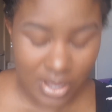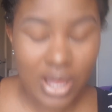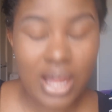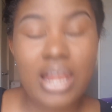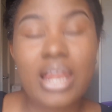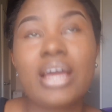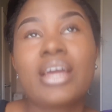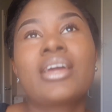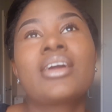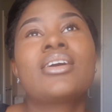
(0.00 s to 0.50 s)

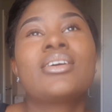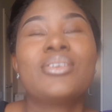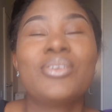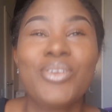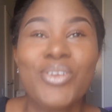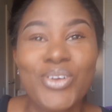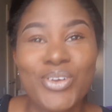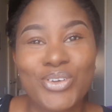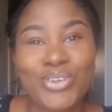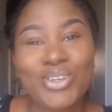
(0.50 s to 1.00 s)
Like,
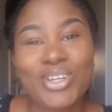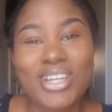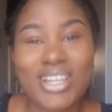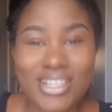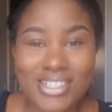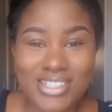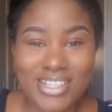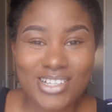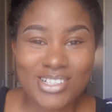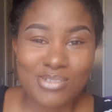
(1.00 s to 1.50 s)
you know
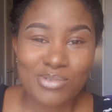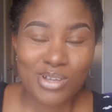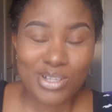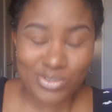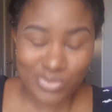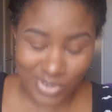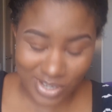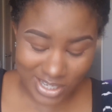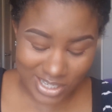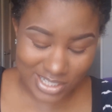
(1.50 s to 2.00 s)
that
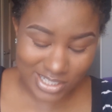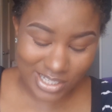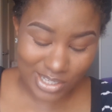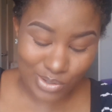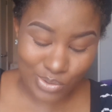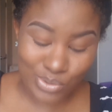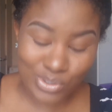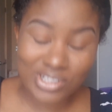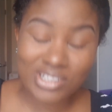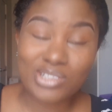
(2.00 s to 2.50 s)
statement where they say,
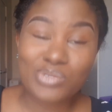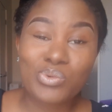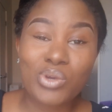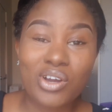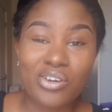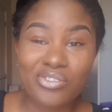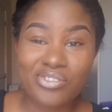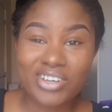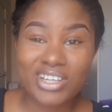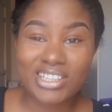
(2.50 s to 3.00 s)
who did we
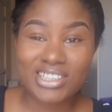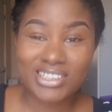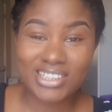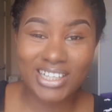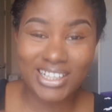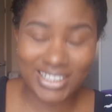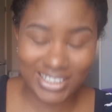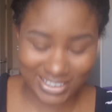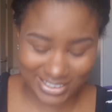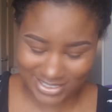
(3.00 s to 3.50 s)
offend?
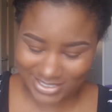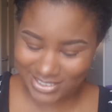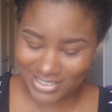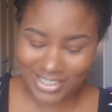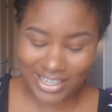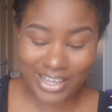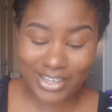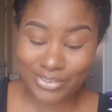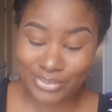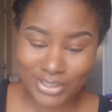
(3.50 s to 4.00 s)

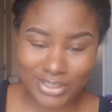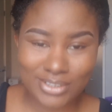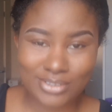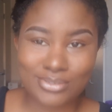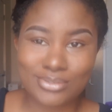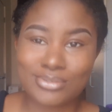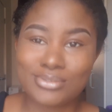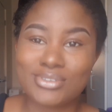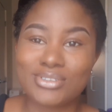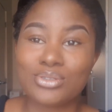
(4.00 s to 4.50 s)
Like, really,
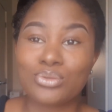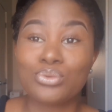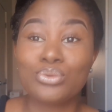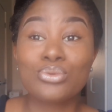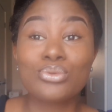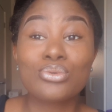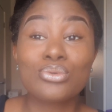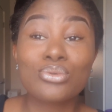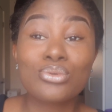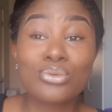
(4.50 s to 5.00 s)

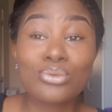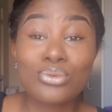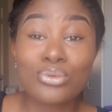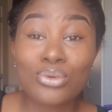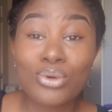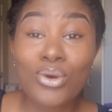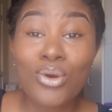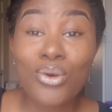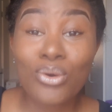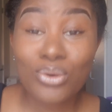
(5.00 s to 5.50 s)

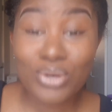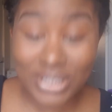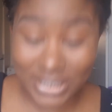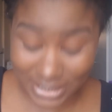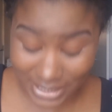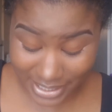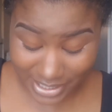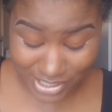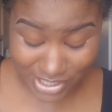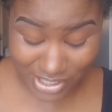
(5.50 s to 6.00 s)
who
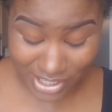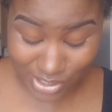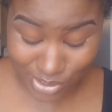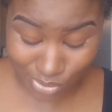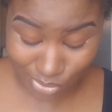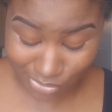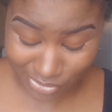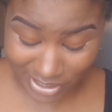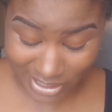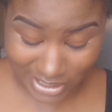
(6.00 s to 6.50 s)
did Nigerians
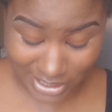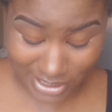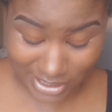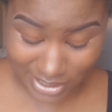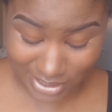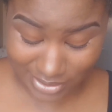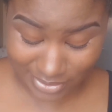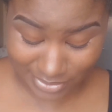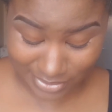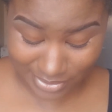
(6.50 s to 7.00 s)
offend?
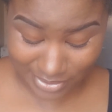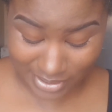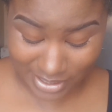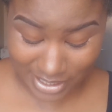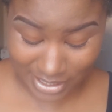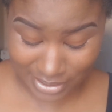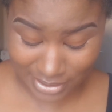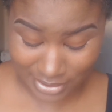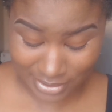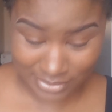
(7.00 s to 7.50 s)

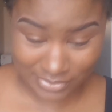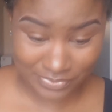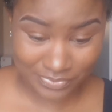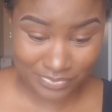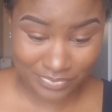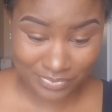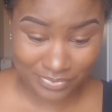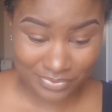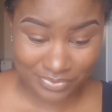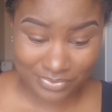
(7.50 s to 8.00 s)
Eh?
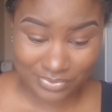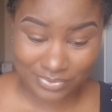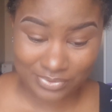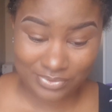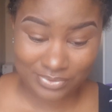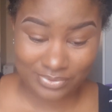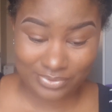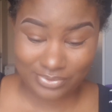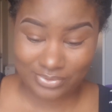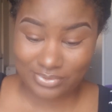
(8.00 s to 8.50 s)

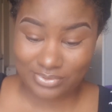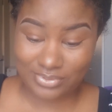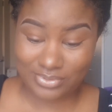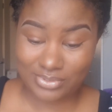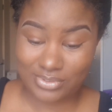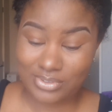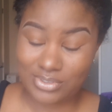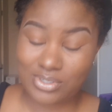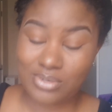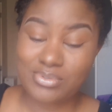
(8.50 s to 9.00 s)

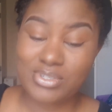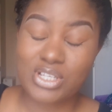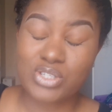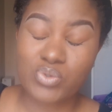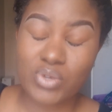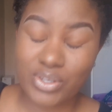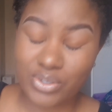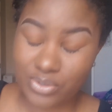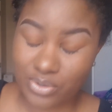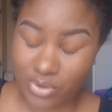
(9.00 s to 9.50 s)
Sometimes
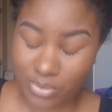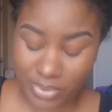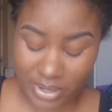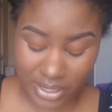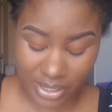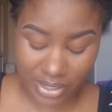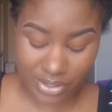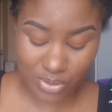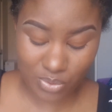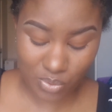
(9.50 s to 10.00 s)
when you go
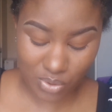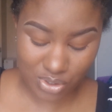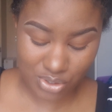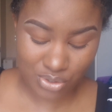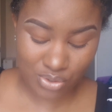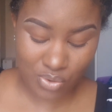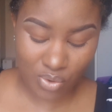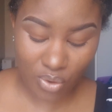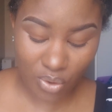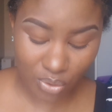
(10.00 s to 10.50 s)
back and you
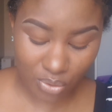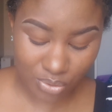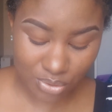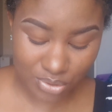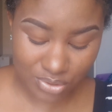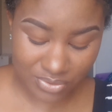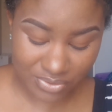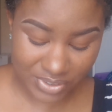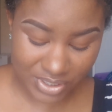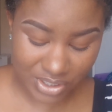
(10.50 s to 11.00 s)
watch
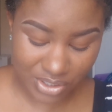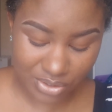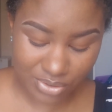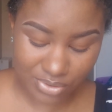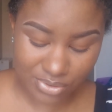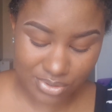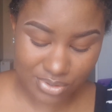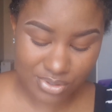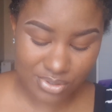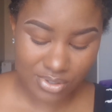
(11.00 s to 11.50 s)
old
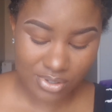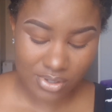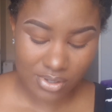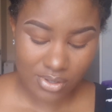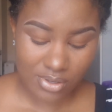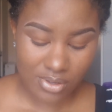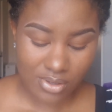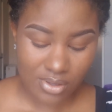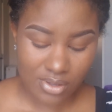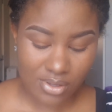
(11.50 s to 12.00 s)
videos
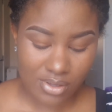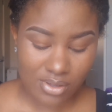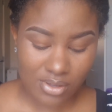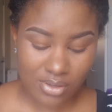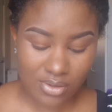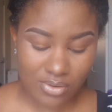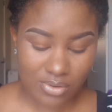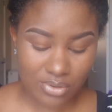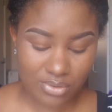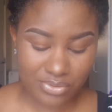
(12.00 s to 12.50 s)

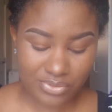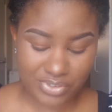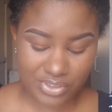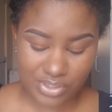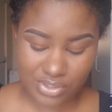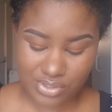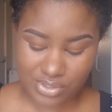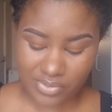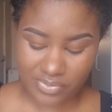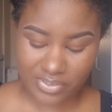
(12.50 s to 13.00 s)

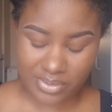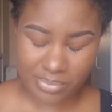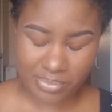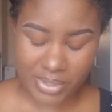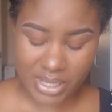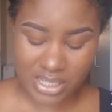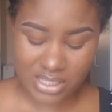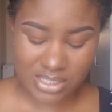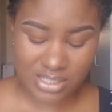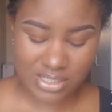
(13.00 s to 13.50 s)
of the
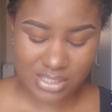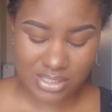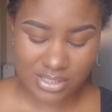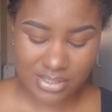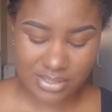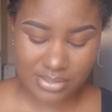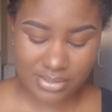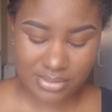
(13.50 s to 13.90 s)
past,